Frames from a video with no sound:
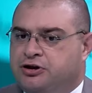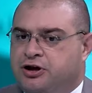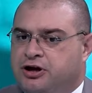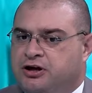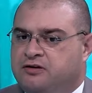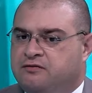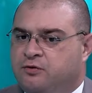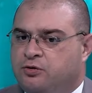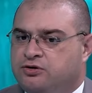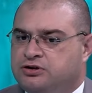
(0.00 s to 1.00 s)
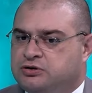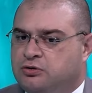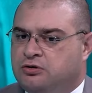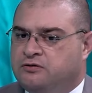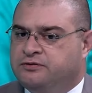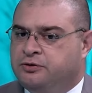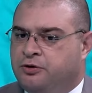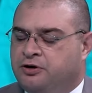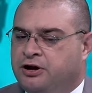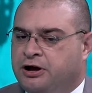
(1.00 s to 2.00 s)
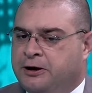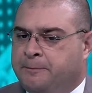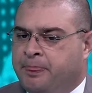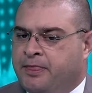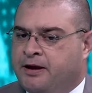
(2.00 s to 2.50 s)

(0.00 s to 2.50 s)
they were resolved during the